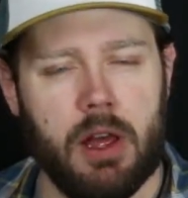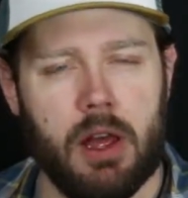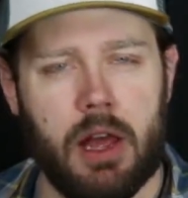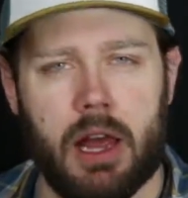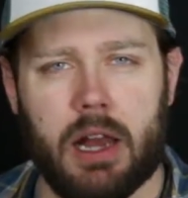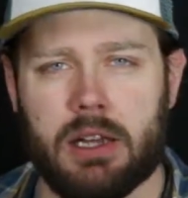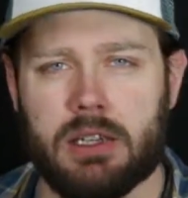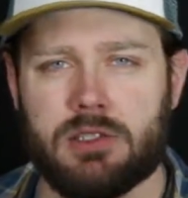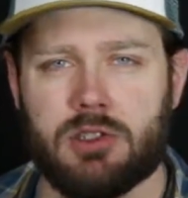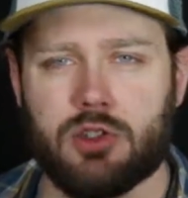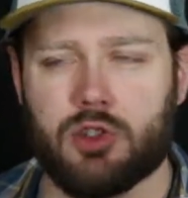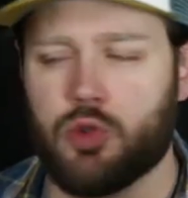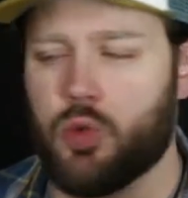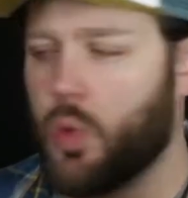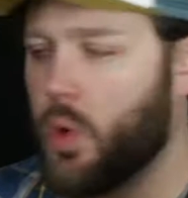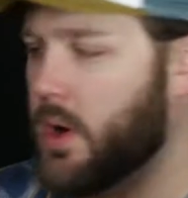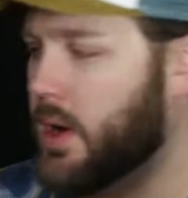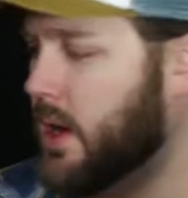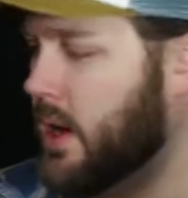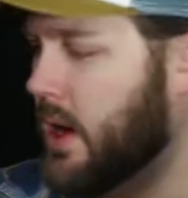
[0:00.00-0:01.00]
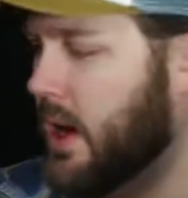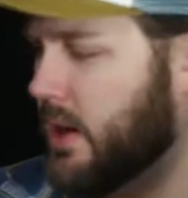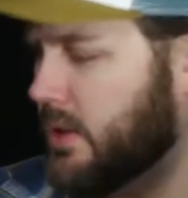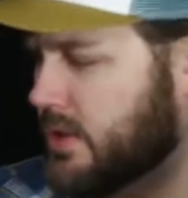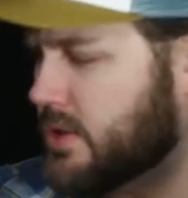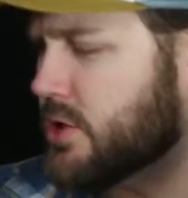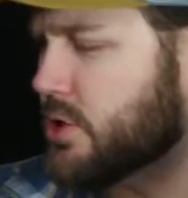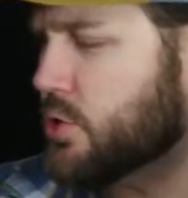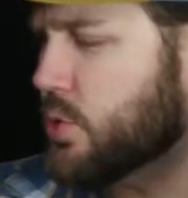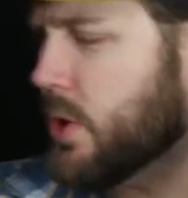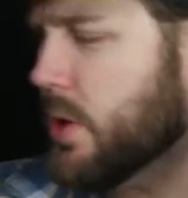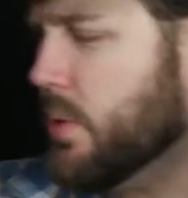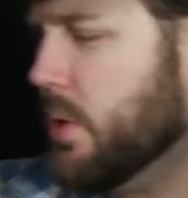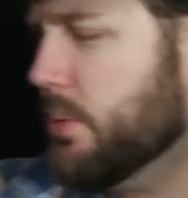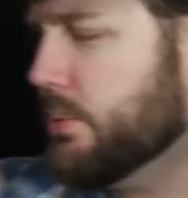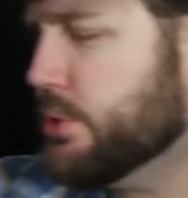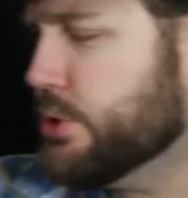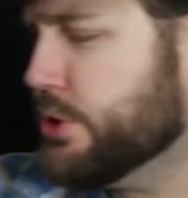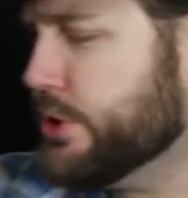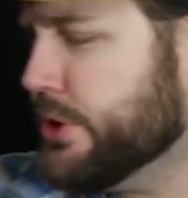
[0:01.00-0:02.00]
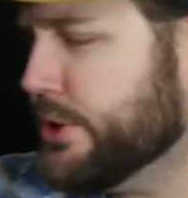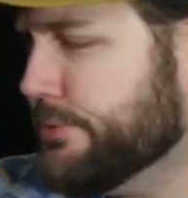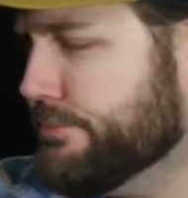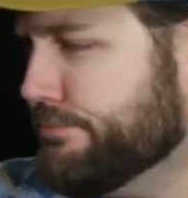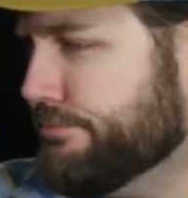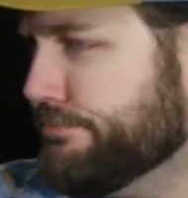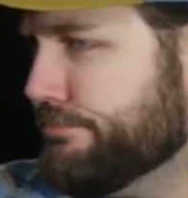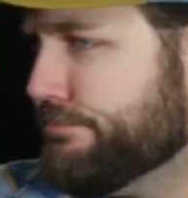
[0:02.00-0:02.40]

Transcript: It is a 21%?